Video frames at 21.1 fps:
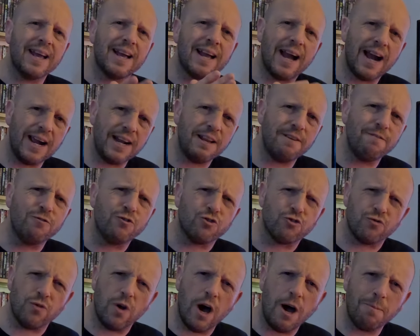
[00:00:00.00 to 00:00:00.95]
kind of
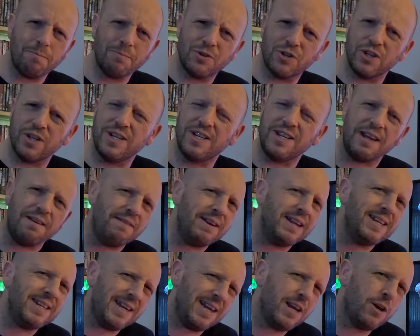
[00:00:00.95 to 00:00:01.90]
dropped to
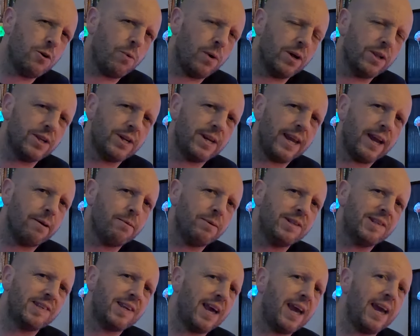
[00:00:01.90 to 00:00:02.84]
DVD quality, I
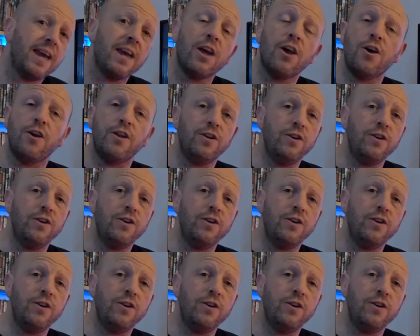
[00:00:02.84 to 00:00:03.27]
would say.